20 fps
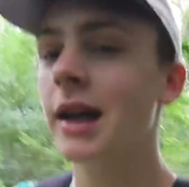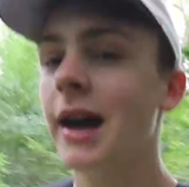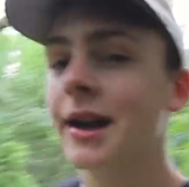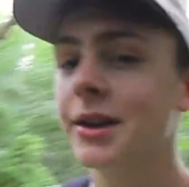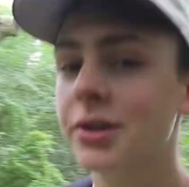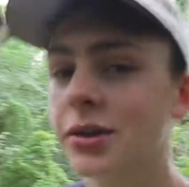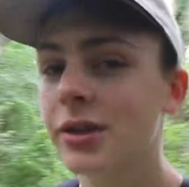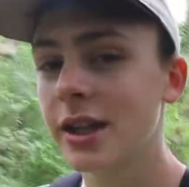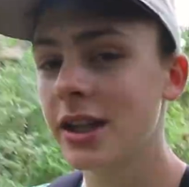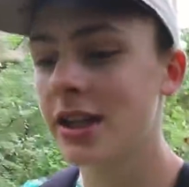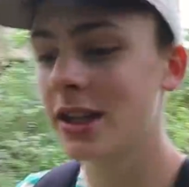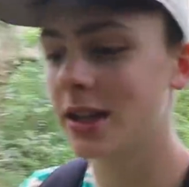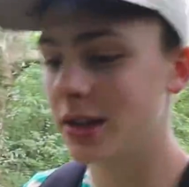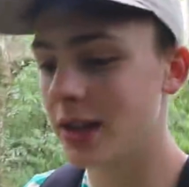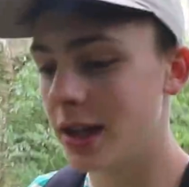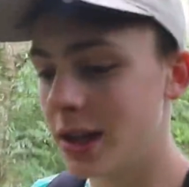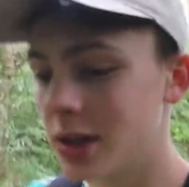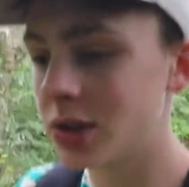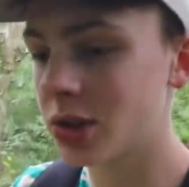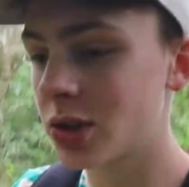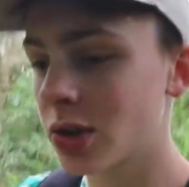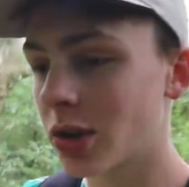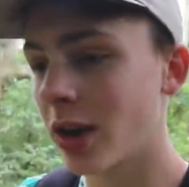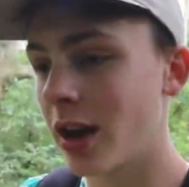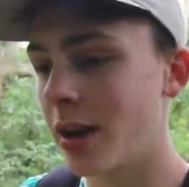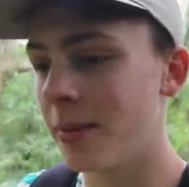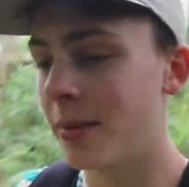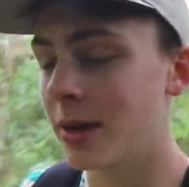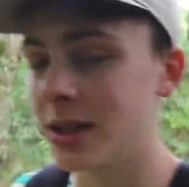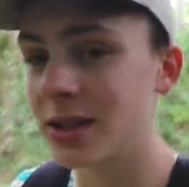I deleted
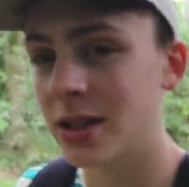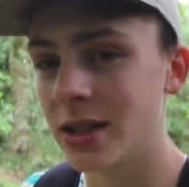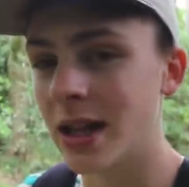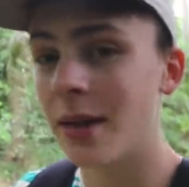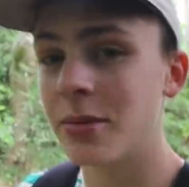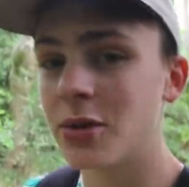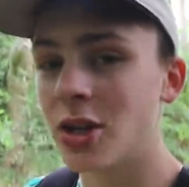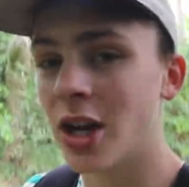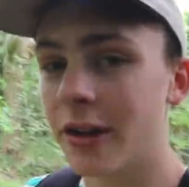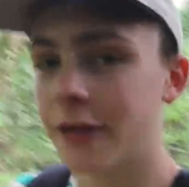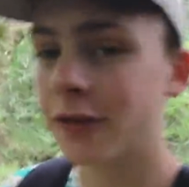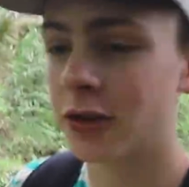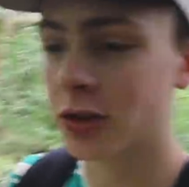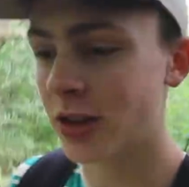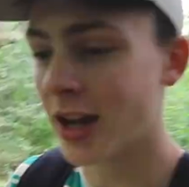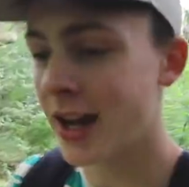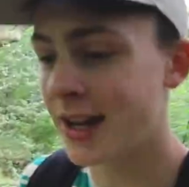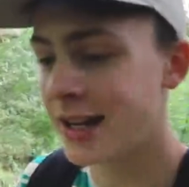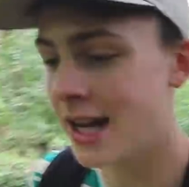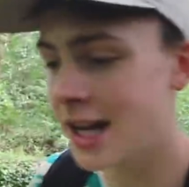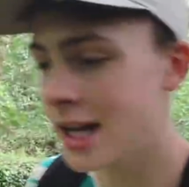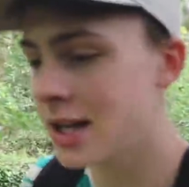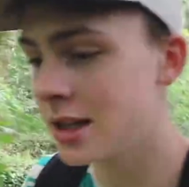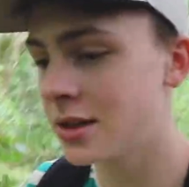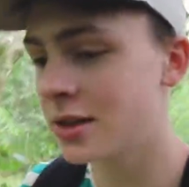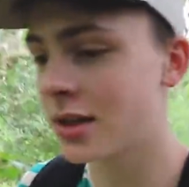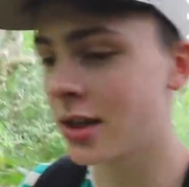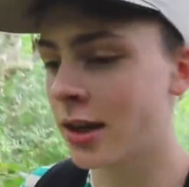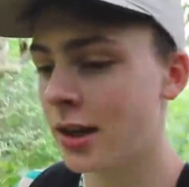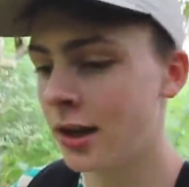Instagram and Snapchat for 10
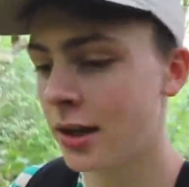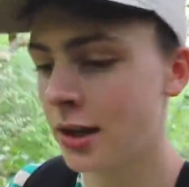days,